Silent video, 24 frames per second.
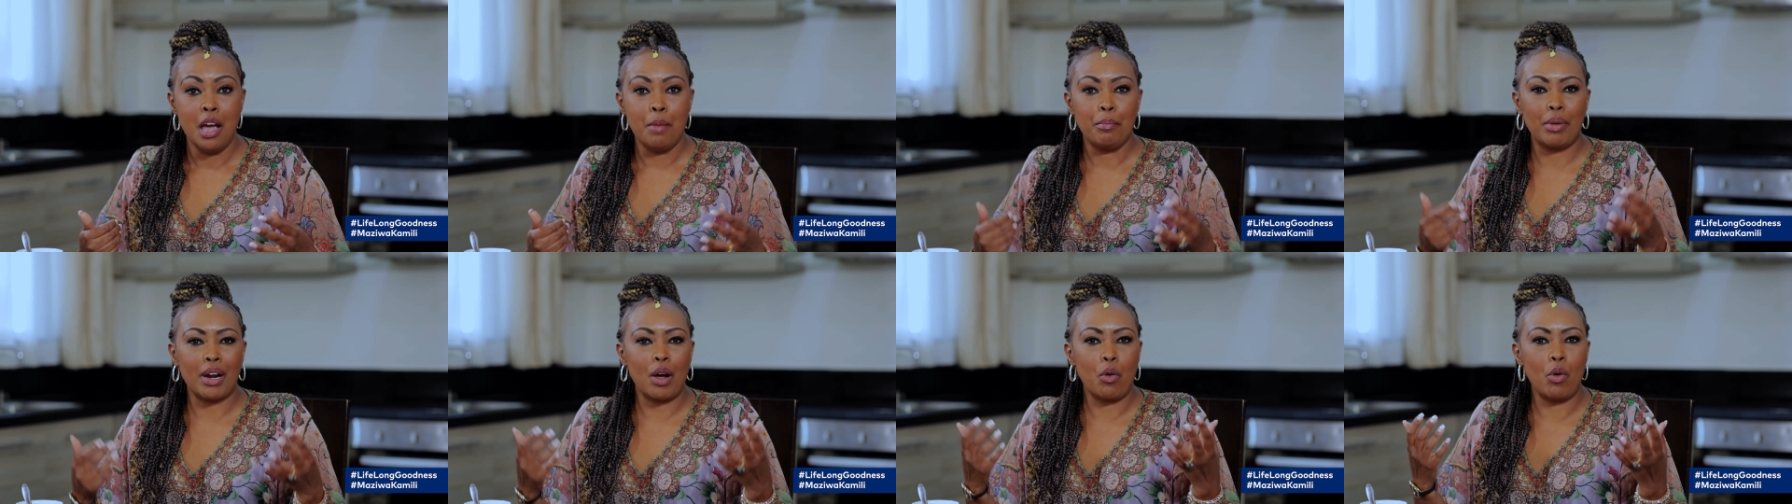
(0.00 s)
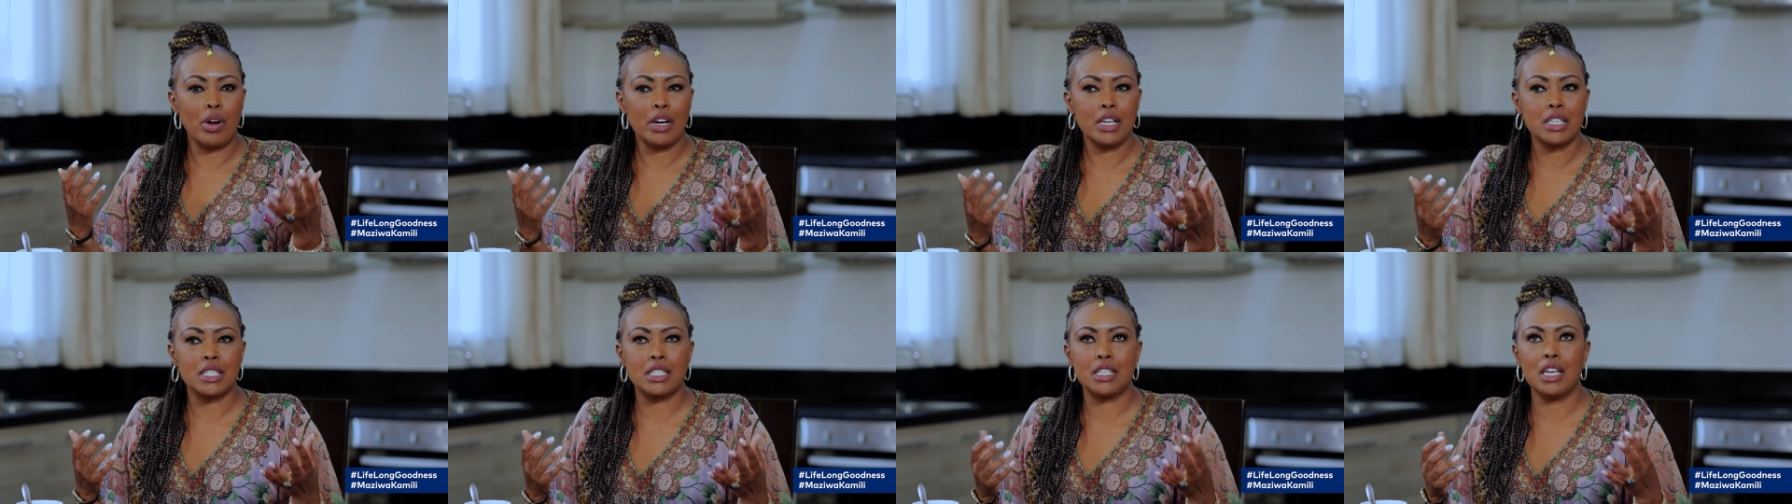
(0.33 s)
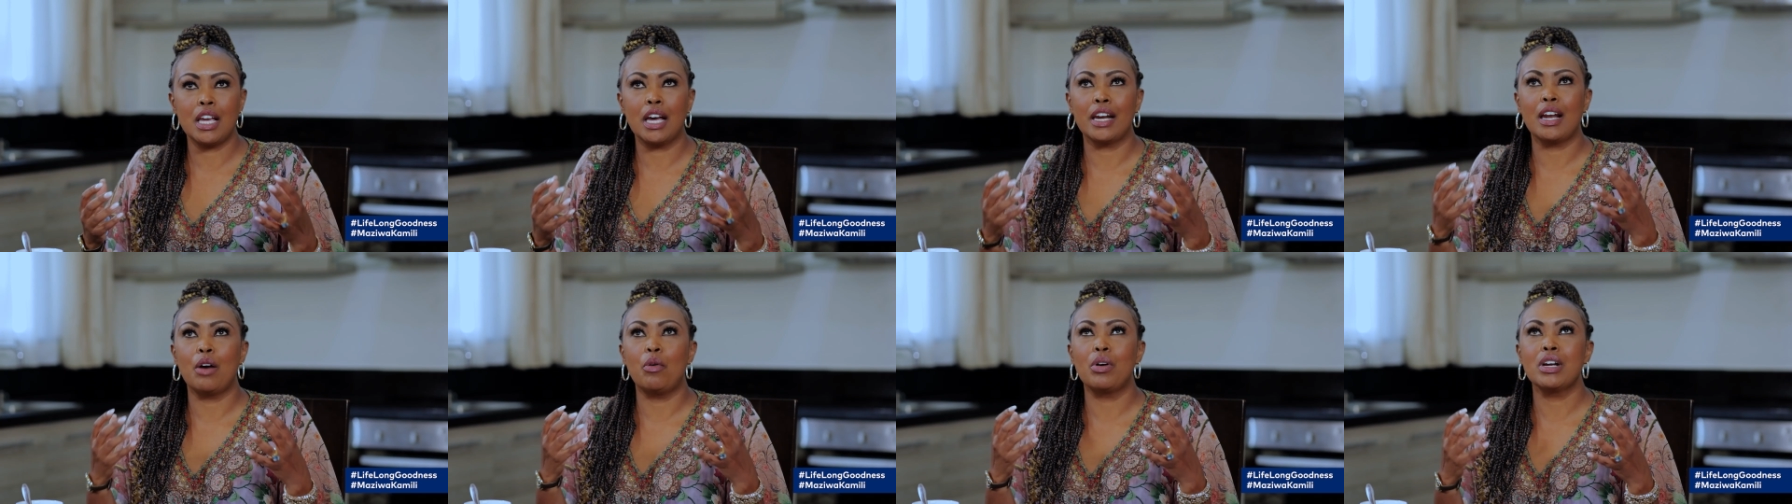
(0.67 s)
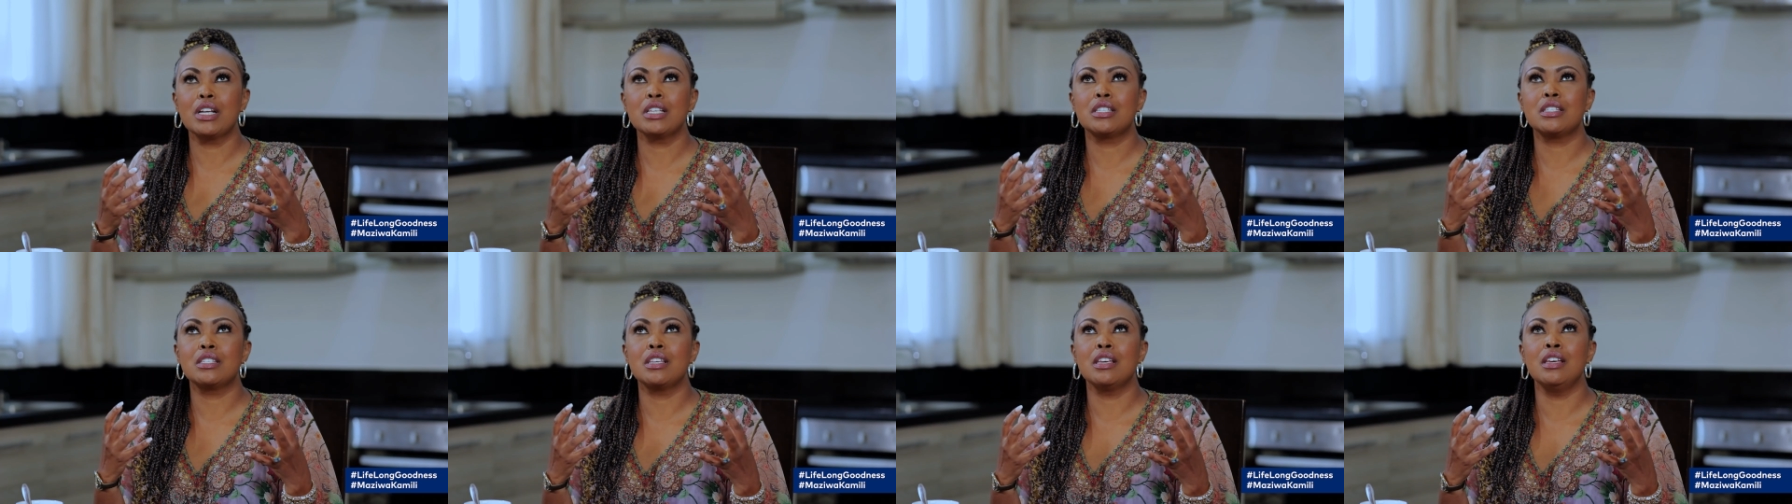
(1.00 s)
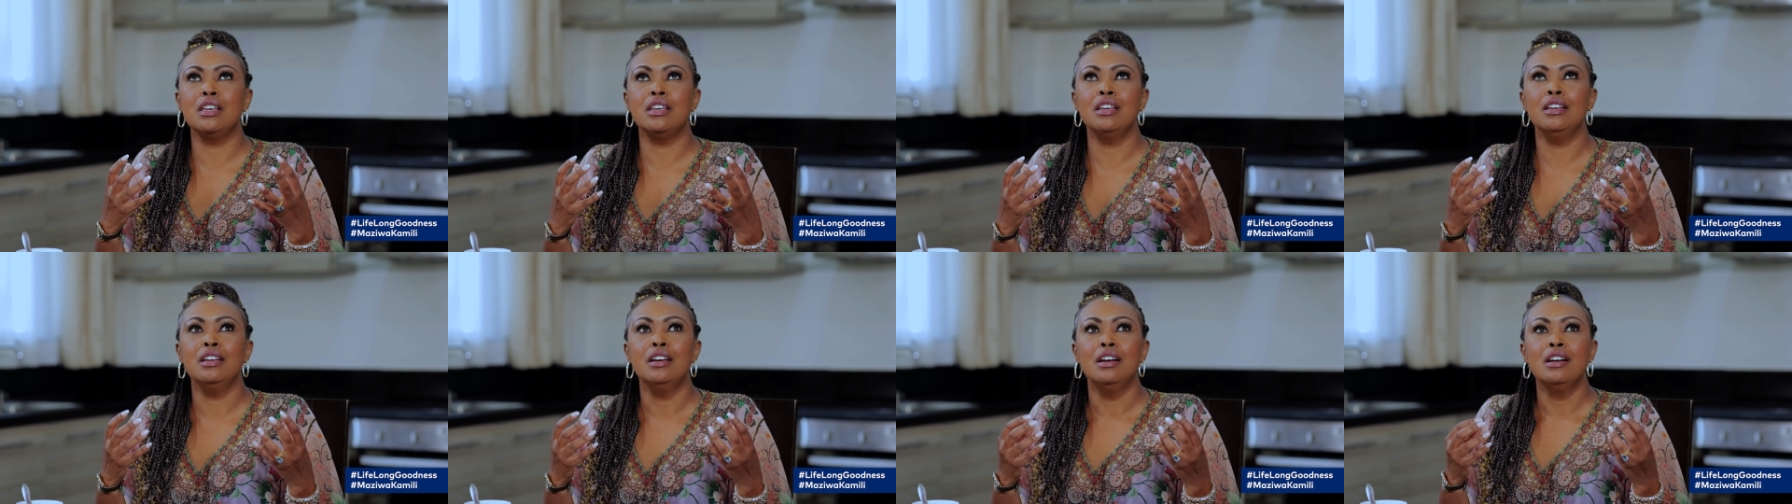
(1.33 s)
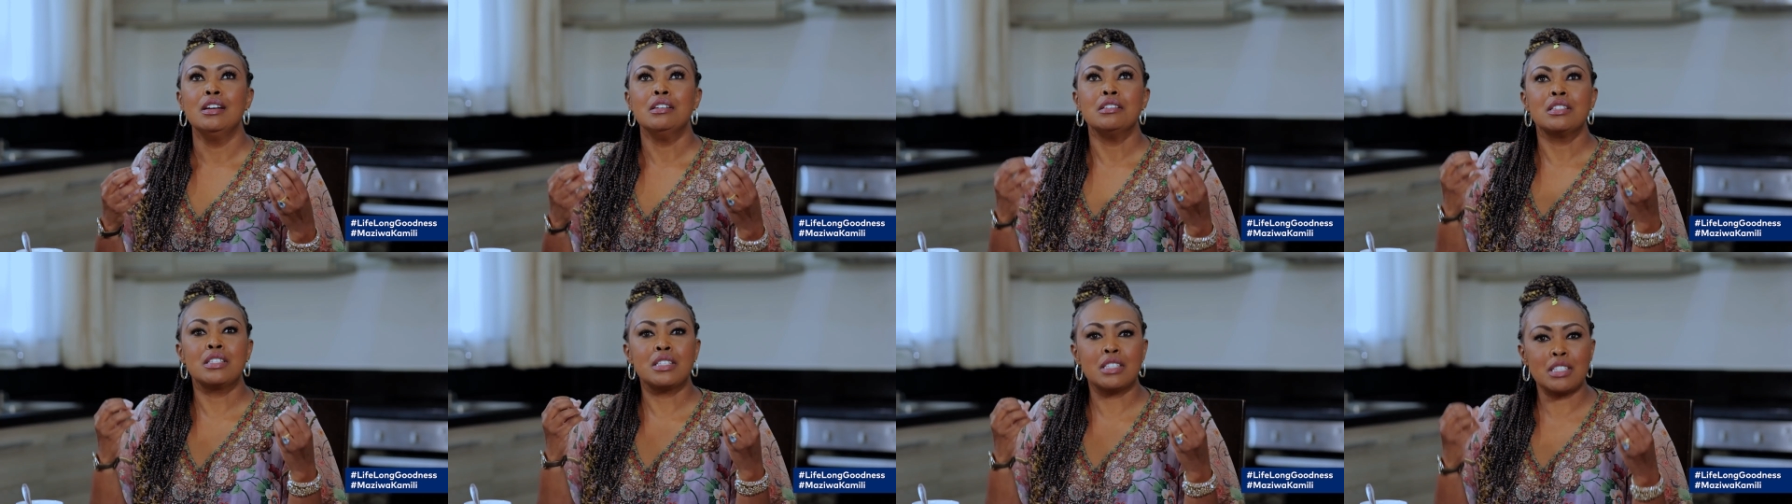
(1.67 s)
But I want to see
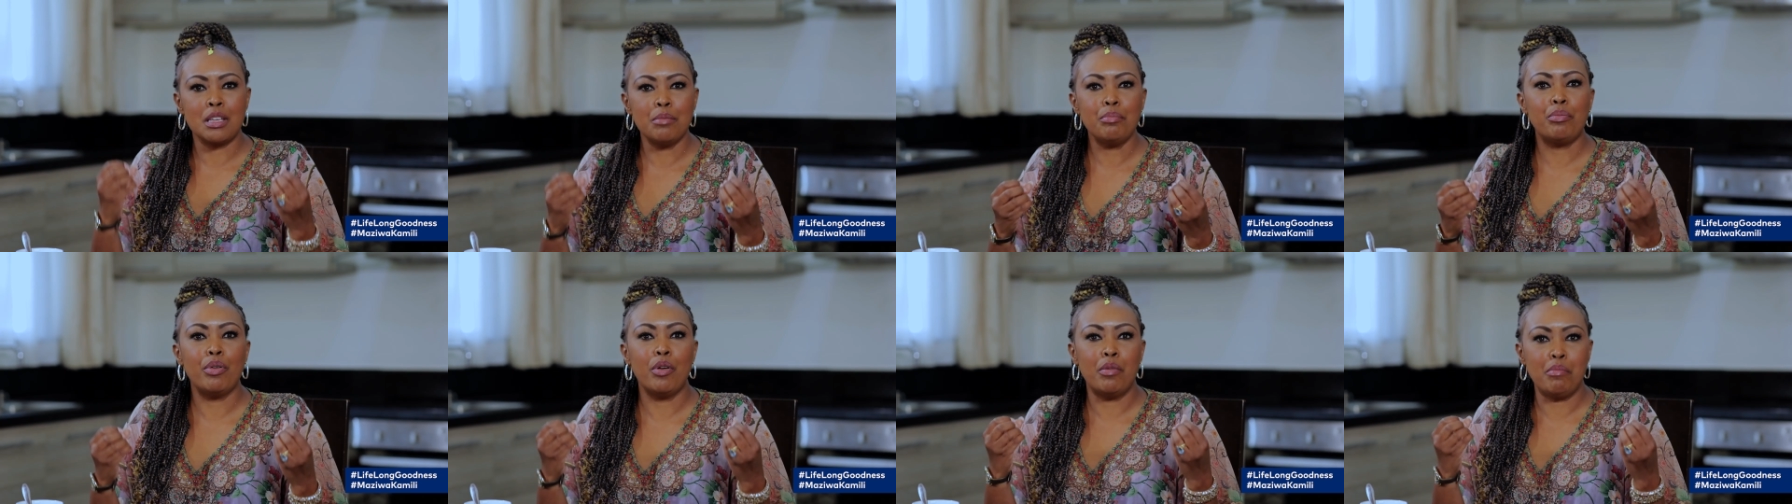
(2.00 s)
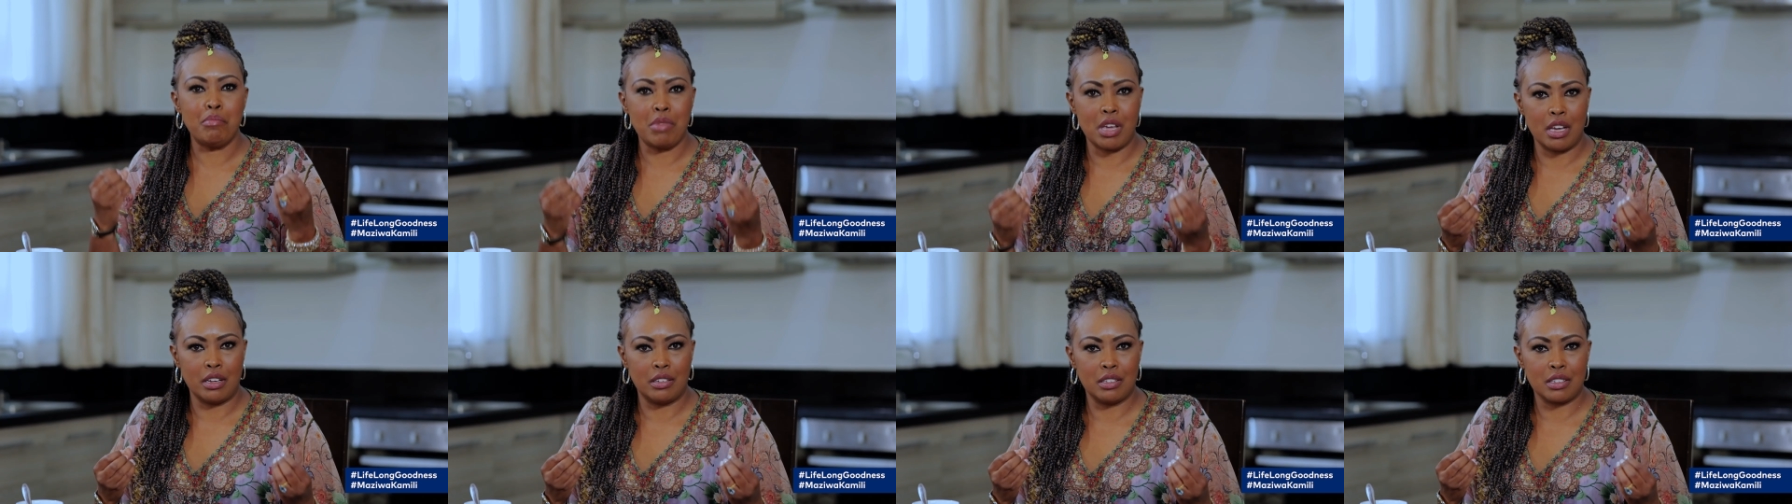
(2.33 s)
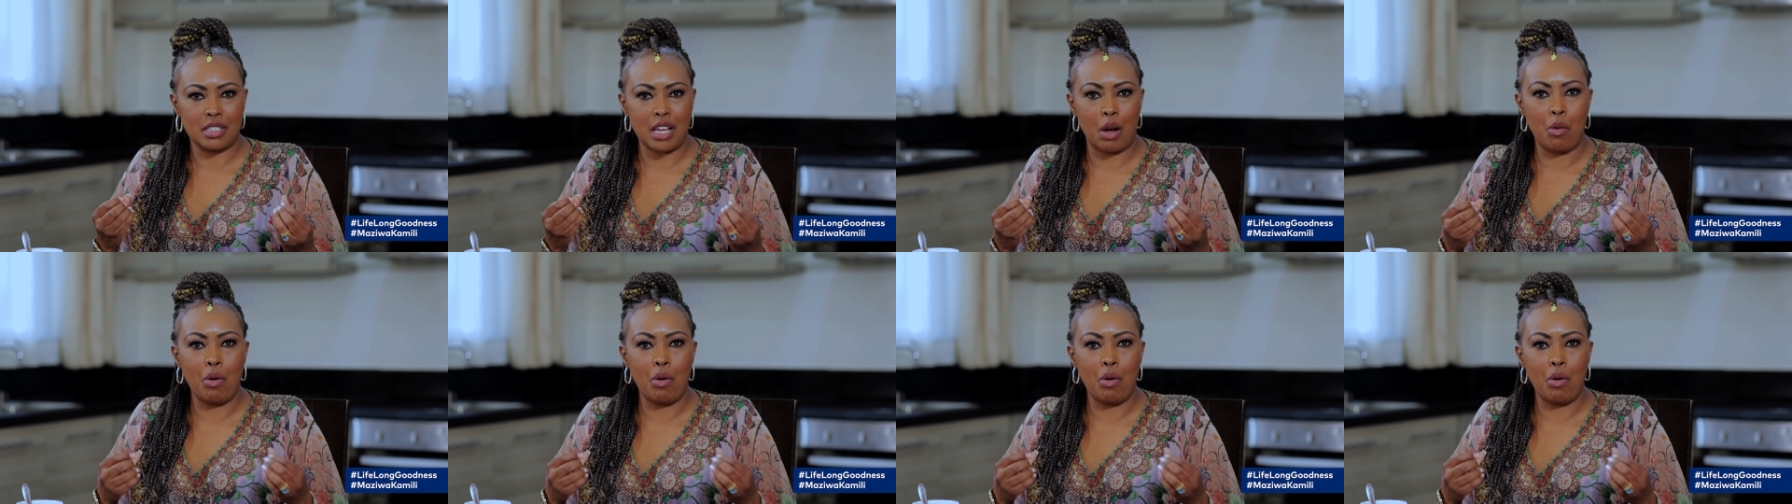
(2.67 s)
simple meals.